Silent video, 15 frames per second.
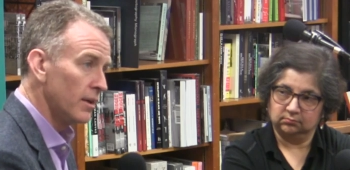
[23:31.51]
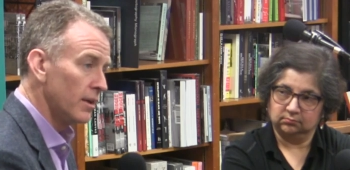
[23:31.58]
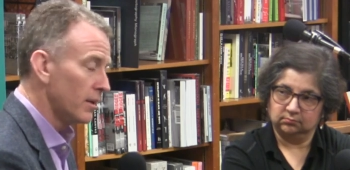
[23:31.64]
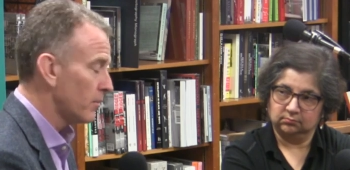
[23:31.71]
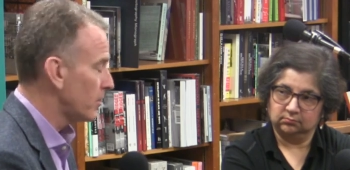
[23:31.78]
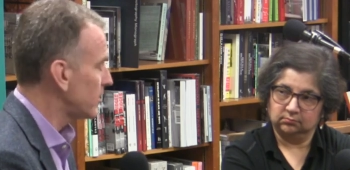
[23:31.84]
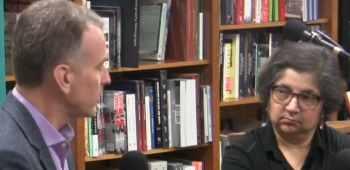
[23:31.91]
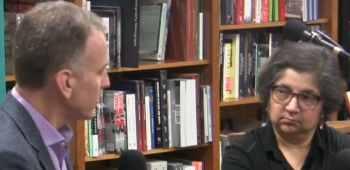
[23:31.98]

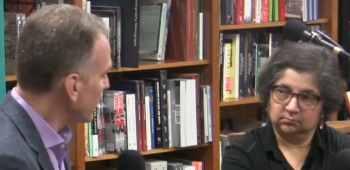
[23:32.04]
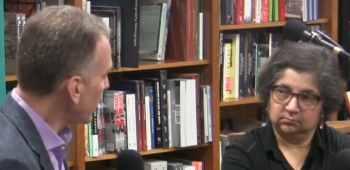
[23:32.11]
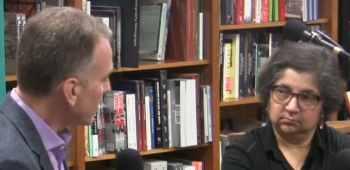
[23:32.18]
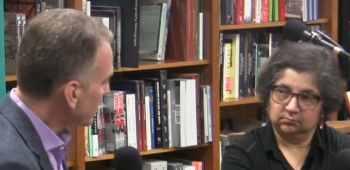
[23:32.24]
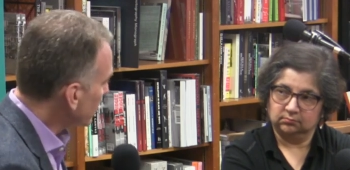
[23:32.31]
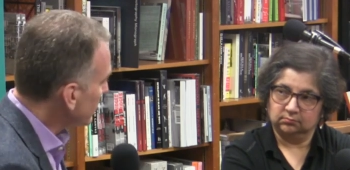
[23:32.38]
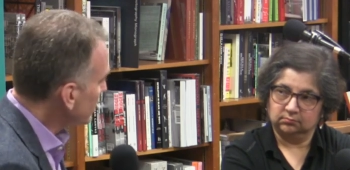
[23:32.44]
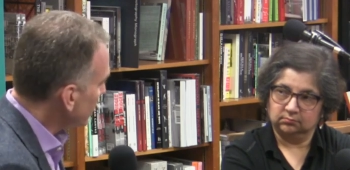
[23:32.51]
Speaker 1: which is not a
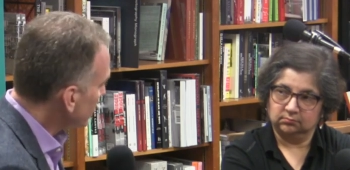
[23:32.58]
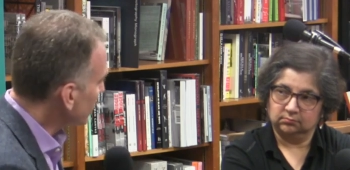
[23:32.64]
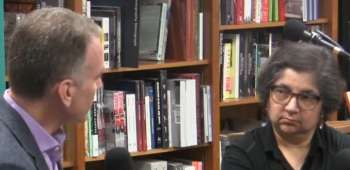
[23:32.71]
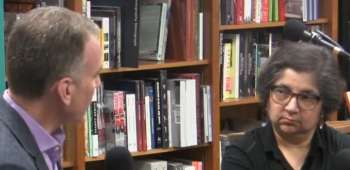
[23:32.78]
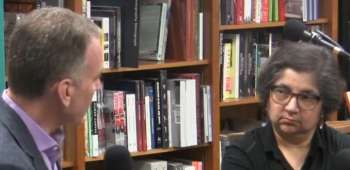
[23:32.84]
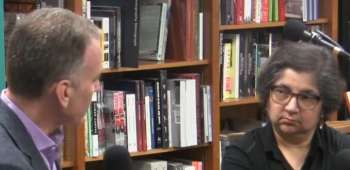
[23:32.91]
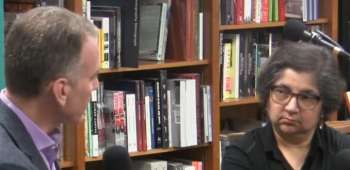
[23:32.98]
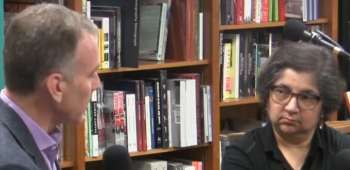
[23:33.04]
reason to
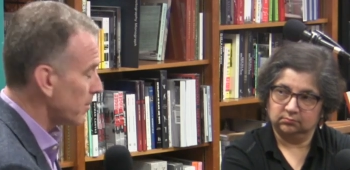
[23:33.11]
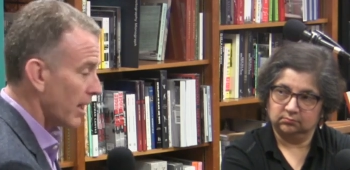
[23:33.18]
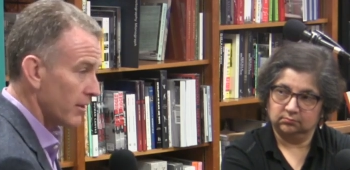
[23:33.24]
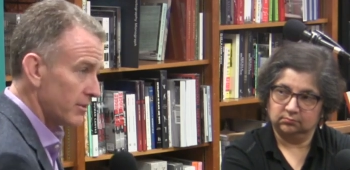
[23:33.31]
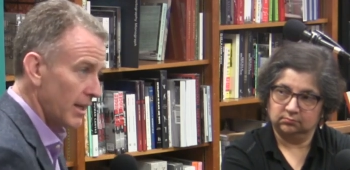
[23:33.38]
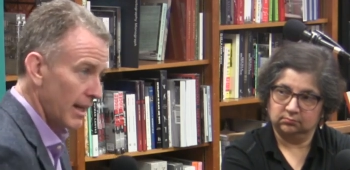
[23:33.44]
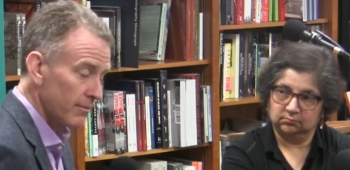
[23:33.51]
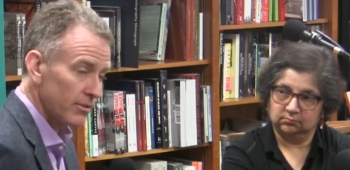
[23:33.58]
say we're
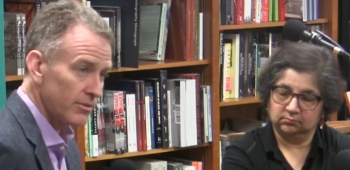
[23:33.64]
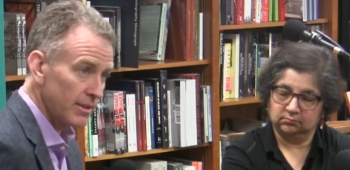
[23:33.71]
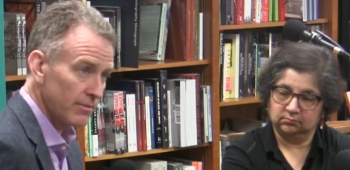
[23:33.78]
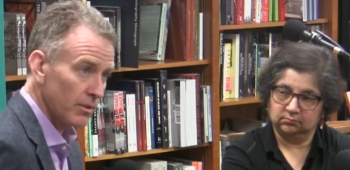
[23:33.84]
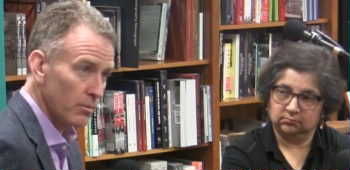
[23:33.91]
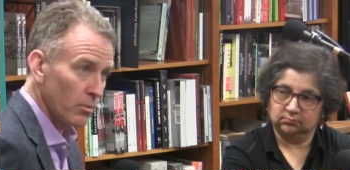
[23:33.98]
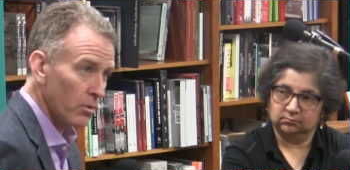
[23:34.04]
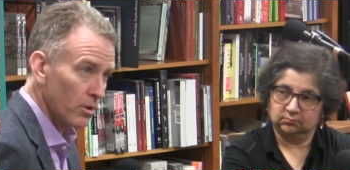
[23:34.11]
about to have a
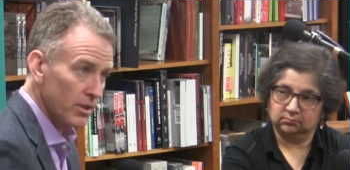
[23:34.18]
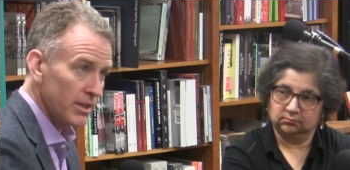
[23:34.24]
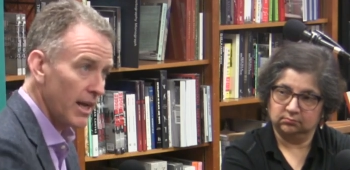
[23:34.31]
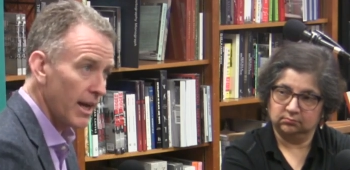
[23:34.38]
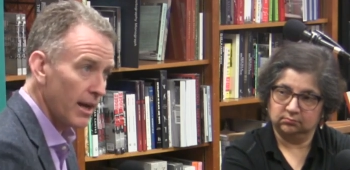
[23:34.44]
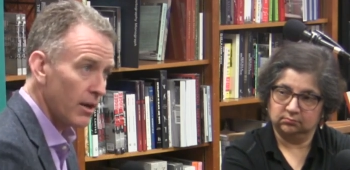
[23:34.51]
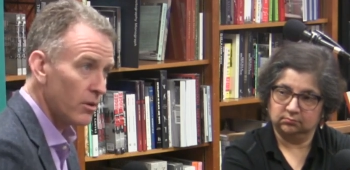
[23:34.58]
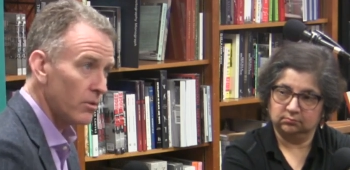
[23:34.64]
Civil War
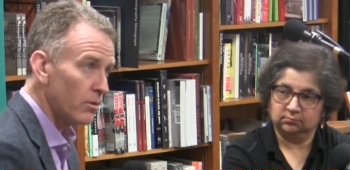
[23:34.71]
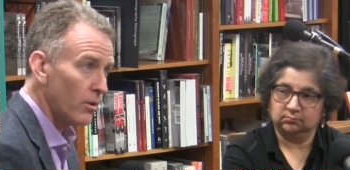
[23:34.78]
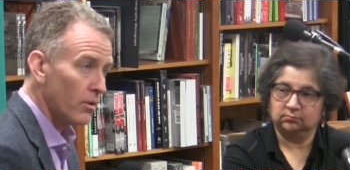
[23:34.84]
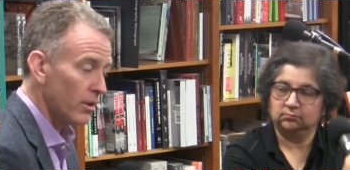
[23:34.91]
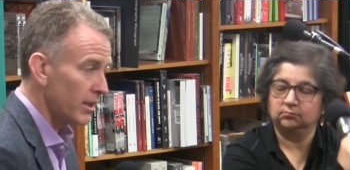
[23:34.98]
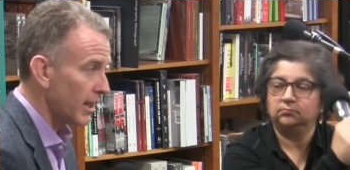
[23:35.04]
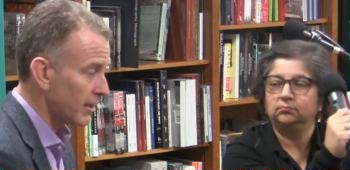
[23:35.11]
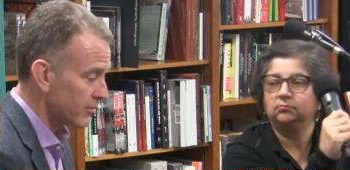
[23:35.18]
now
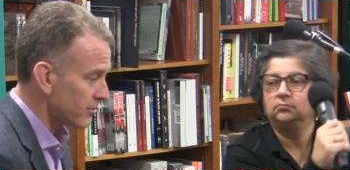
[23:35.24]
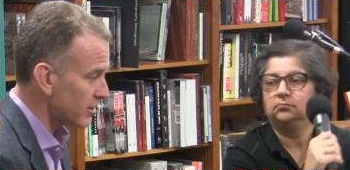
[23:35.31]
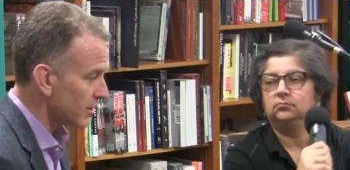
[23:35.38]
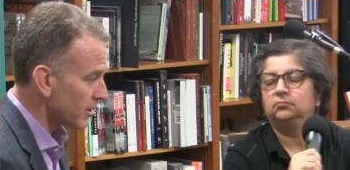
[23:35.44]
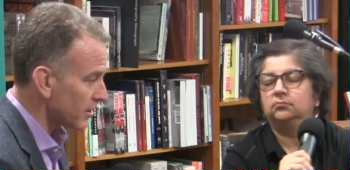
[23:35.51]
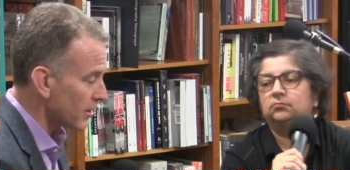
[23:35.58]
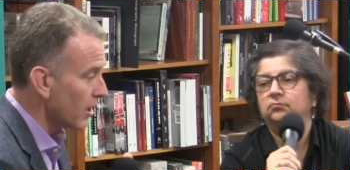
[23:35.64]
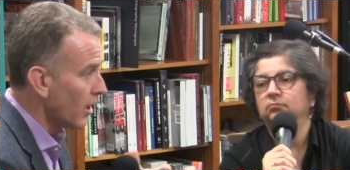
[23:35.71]
or next
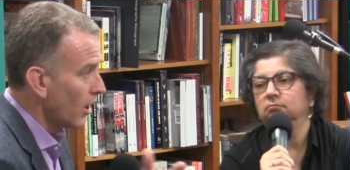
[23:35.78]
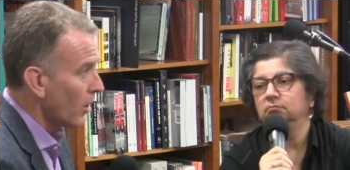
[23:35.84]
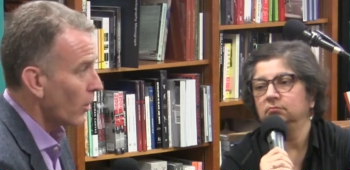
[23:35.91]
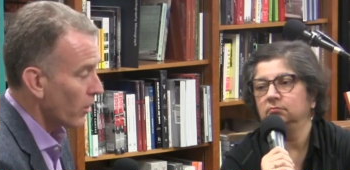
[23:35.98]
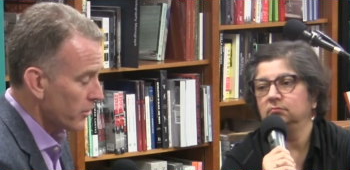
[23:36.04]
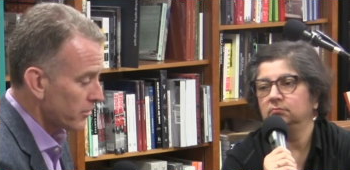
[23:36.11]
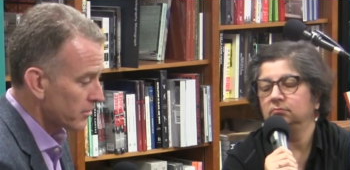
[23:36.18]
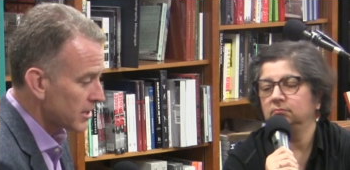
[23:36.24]
year
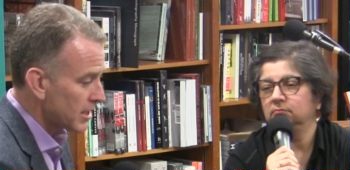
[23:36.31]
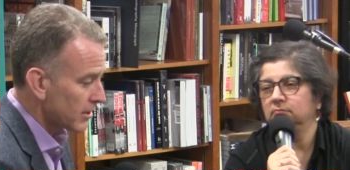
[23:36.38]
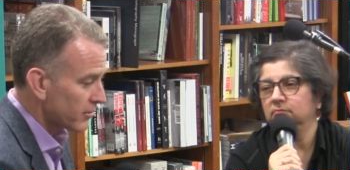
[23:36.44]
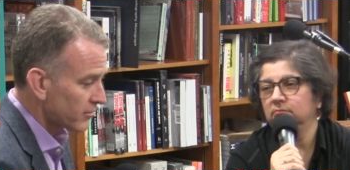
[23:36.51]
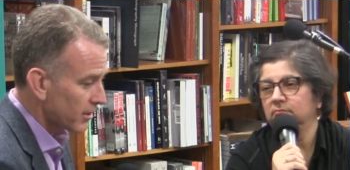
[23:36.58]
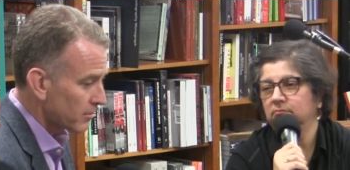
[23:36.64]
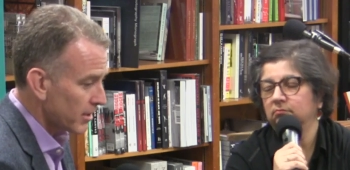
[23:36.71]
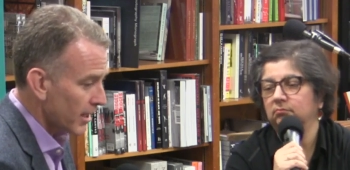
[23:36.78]
or three
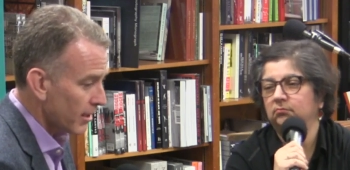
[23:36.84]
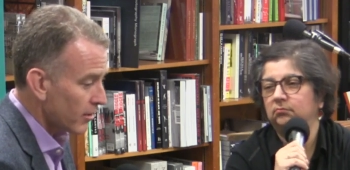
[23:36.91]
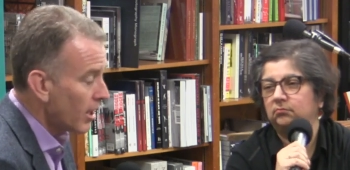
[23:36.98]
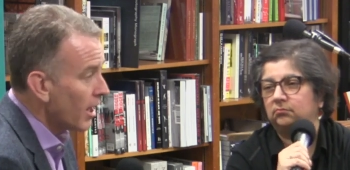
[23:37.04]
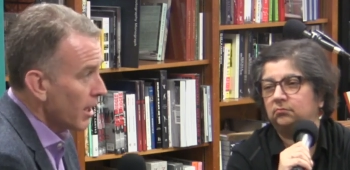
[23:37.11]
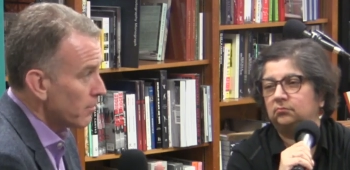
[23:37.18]
years from now,